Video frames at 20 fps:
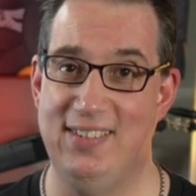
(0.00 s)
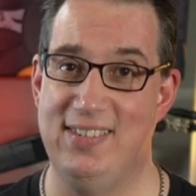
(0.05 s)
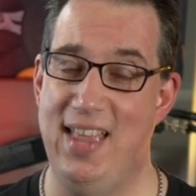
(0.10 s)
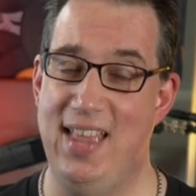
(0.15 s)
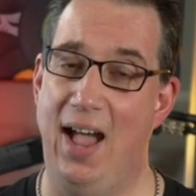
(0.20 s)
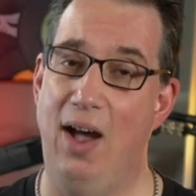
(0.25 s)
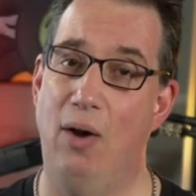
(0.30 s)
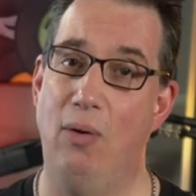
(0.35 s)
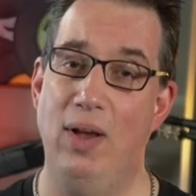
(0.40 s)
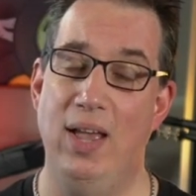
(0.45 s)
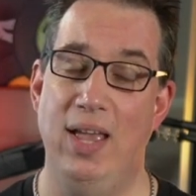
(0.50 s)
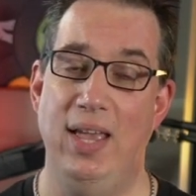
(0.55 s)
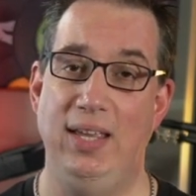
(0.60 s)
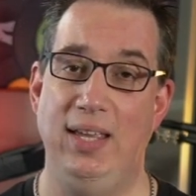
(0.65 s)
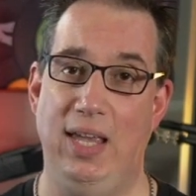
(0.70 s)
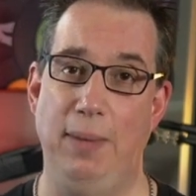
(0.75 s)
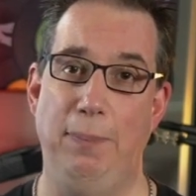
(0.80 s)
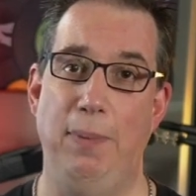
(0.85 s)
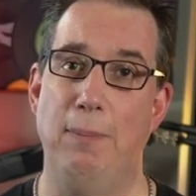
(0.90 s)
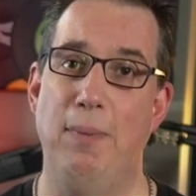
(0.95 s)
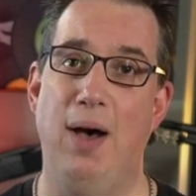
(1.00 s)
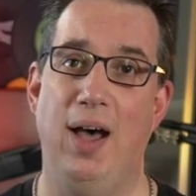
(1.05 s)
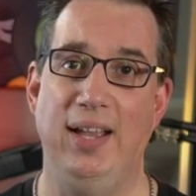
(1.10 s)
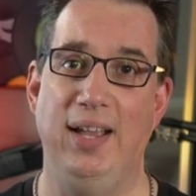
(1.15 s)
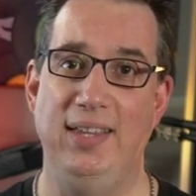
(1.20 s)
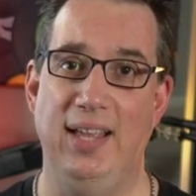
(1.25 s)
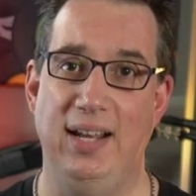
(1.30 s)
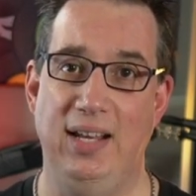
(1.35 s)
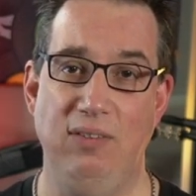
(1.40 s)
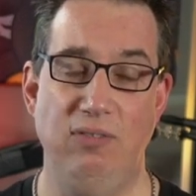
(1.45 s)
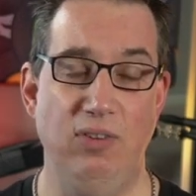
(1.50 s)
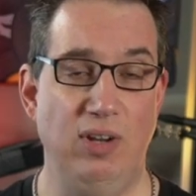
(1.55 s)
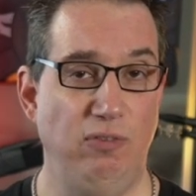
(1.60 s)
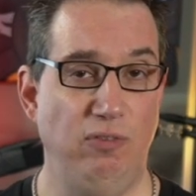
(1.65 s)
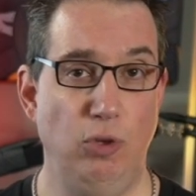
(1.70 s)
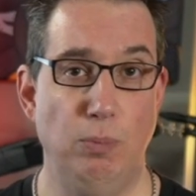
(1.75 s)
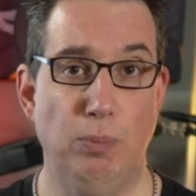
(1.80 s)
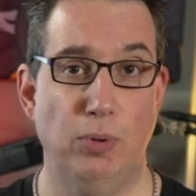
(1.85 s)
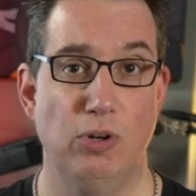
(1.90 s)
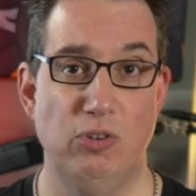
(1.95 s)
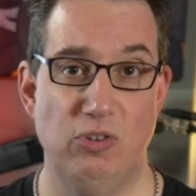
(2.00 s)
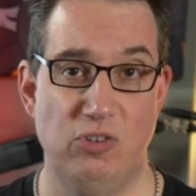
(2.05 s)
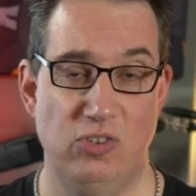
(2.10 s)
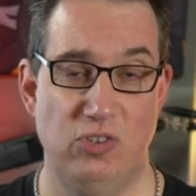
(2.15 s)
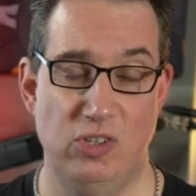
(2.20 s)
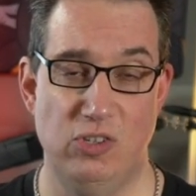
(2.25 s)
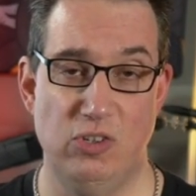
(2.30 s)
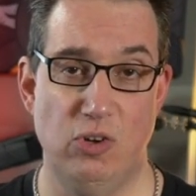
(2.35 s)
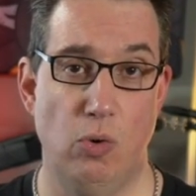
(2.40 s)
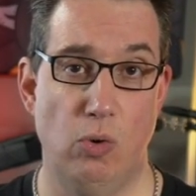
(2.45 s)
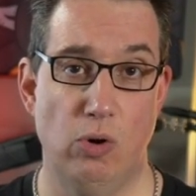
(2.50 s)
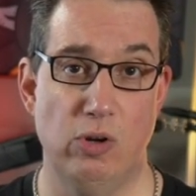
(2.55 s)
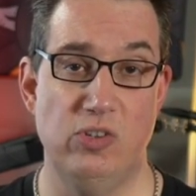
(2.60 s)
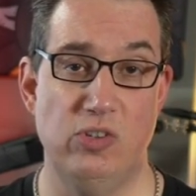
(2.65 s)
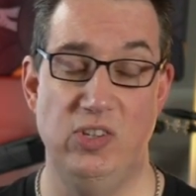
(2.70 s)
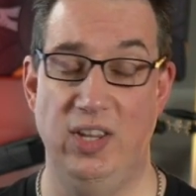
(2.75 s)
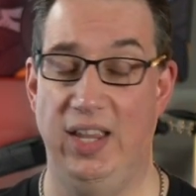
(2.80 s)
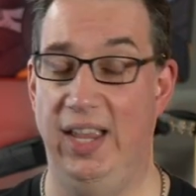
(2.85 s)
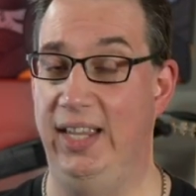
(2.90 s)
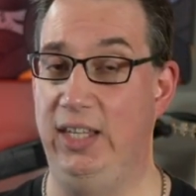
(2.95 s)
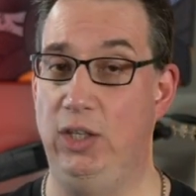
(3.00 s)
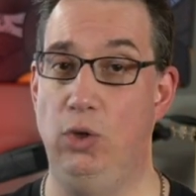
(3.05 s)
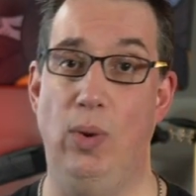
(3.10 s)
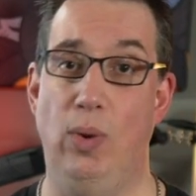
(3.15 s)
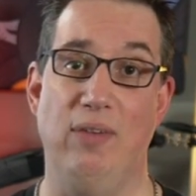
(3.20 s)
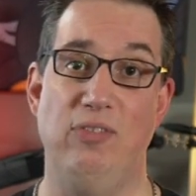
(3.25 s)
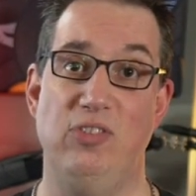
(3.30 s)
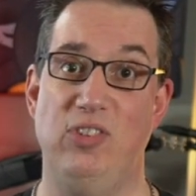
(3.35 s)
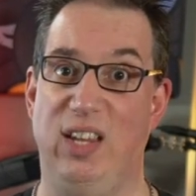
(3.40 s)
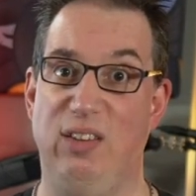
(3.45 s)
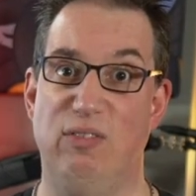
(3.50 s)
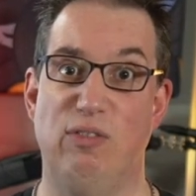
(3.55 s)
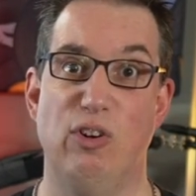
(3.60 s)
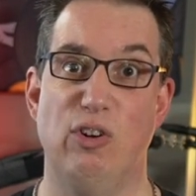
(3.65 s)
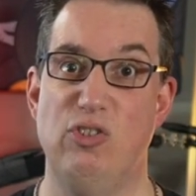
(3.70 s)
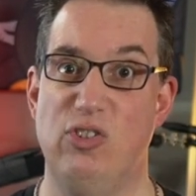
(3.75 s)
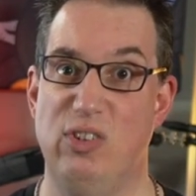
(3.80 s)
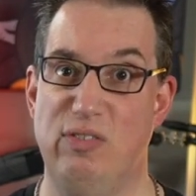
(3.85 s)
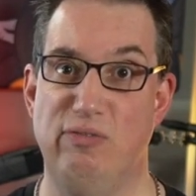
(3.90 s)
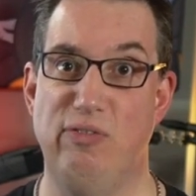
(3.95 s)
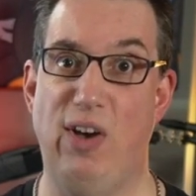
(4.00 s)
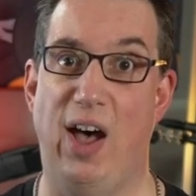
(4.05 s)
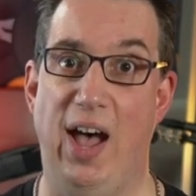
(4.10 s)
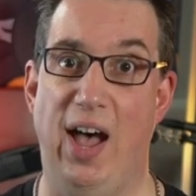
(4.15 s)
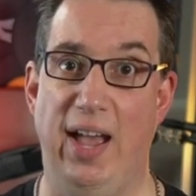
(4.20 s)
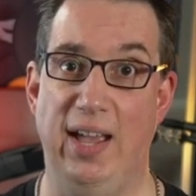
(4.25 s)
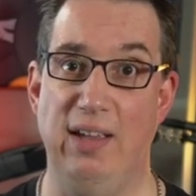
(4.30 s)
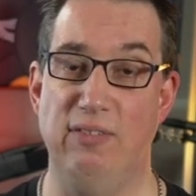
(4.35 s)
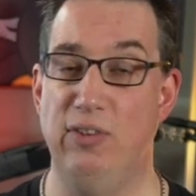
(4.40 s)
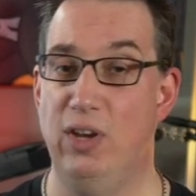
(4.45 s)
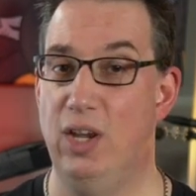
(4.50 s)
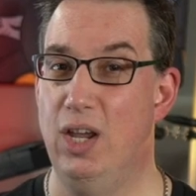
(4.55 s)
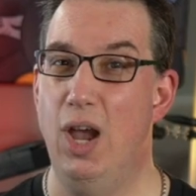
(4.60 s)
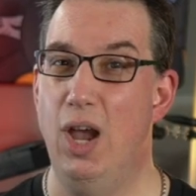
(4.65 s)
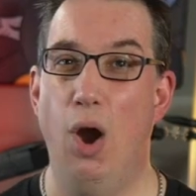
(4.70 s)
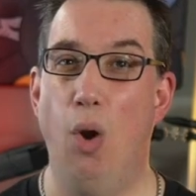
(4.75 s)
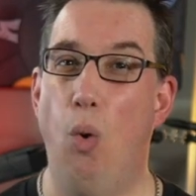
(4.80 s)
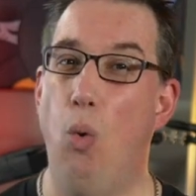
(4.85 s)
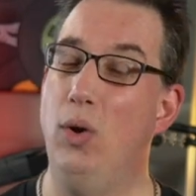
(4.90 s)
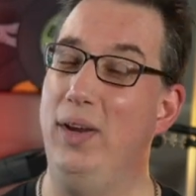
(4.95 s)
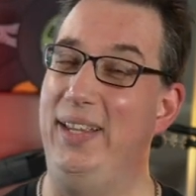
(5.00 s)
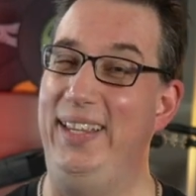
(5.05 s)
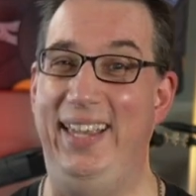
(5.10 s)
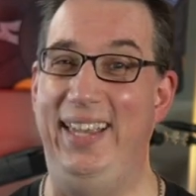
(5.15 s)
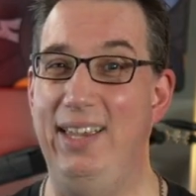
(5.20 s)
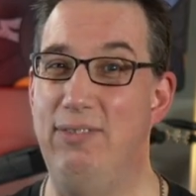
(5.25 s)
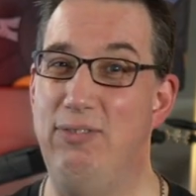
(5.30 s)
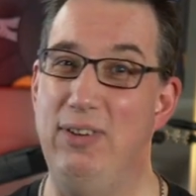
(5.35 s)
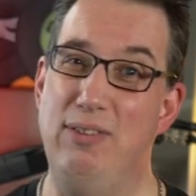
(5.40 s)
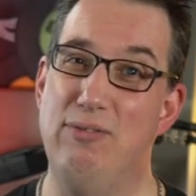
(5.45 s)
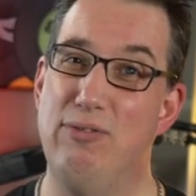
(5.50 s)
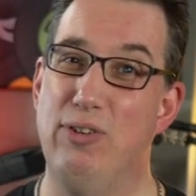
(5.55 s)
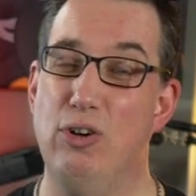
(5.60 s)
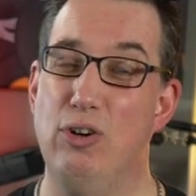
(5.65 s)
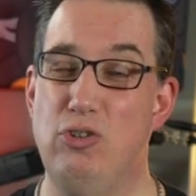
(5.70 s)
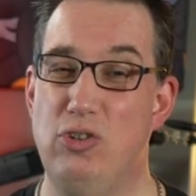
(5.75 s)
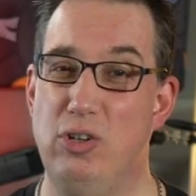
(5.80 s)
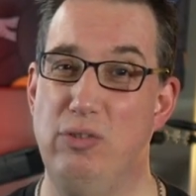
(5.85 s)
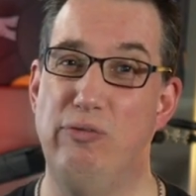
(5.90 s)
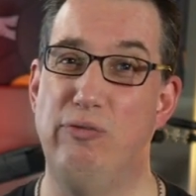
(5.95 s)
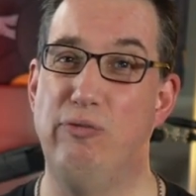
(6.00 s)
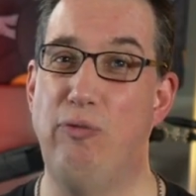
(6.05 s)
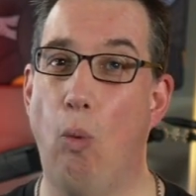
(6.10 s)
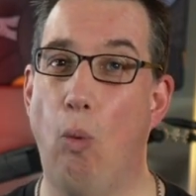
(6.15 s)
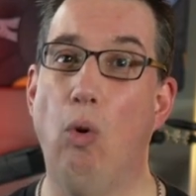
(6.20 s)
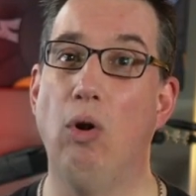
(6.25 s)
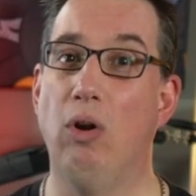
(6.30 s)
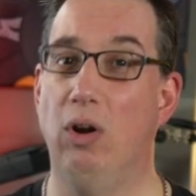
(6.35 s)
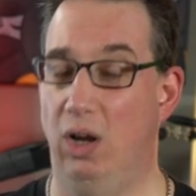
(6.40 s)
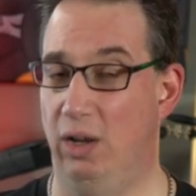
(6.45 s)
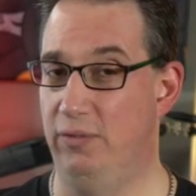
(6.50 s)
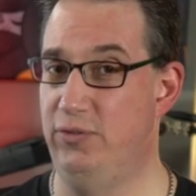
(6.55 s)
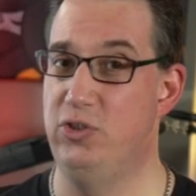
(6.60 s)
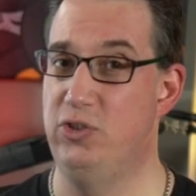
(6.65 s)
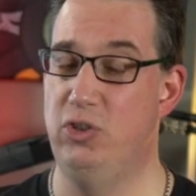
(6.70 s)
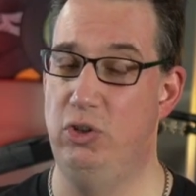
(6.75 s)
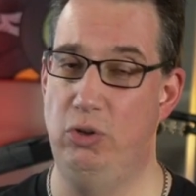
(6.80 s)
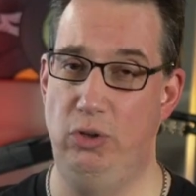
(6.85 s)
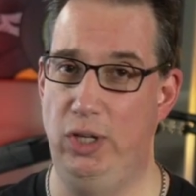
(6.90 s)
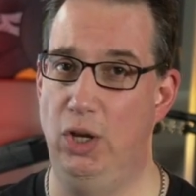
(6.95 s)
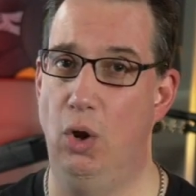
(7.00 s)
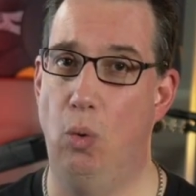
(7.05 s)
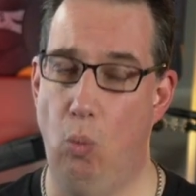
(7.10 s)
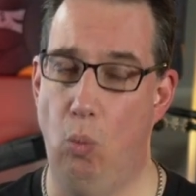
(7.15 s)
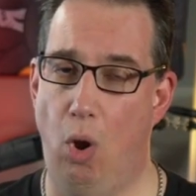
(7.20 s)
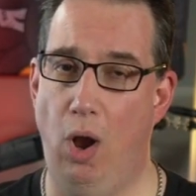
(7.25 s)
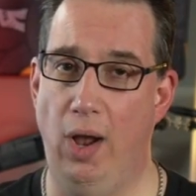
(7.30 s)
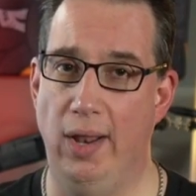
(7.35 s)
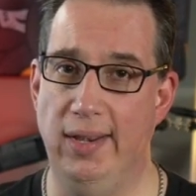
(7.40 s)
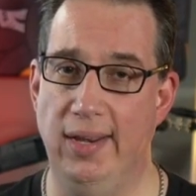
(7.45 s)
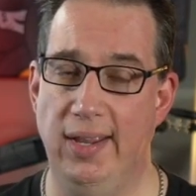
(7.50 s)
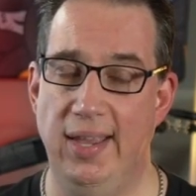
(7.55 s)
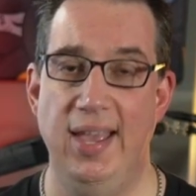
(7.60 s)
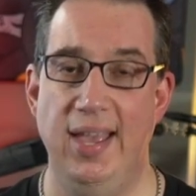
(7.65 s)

Now, keep in mind that even if you purchase this course and you have say version five, or even version 4 of Studio One.